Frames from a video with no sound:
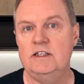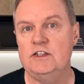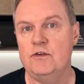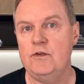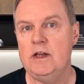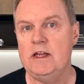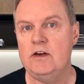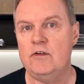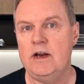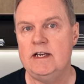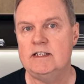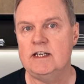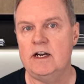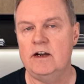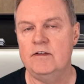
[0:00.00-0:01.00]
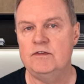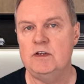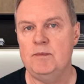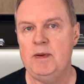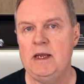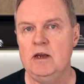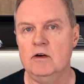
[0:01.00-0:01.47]
a really great tariff to
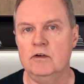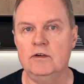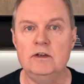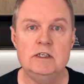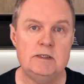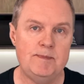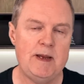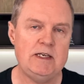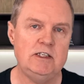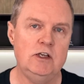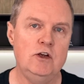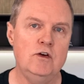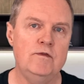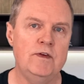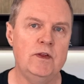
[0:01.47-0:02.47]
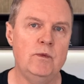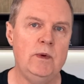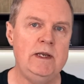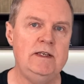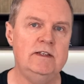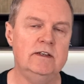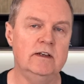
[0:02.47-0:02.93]
be on, especially over the
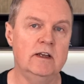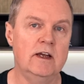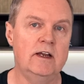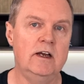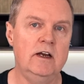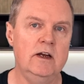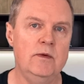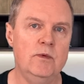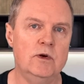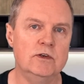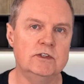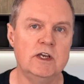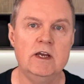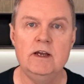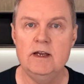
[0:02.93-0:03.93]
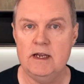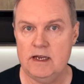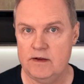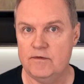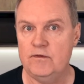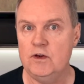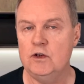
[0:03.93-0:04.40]
winter like I was,
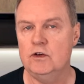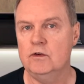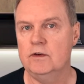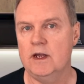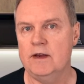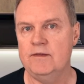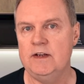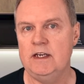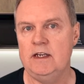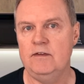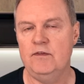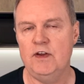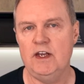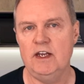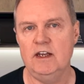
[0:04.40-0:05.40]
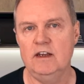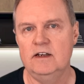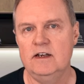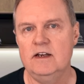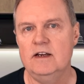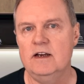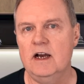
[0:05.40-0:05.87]
if you don't have an EV.
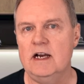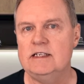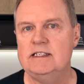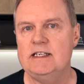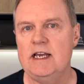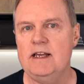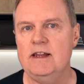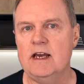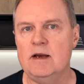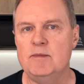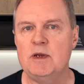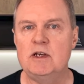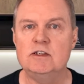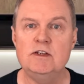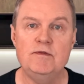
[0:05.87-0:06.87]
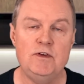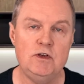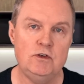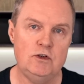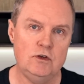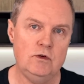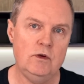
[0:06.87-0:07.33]
I say that because if you
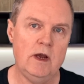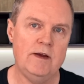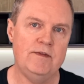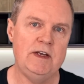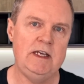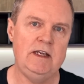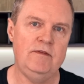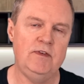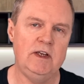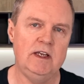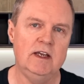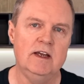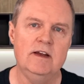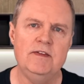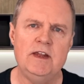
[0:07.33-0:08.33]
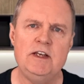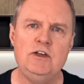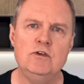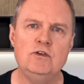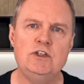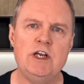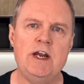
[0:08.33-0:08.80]
do have an EV, then
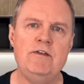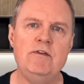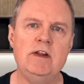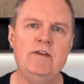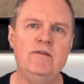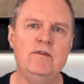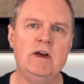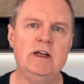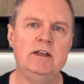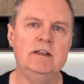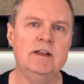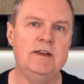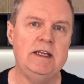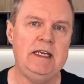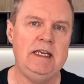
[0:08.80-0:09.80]
you'll generally find that the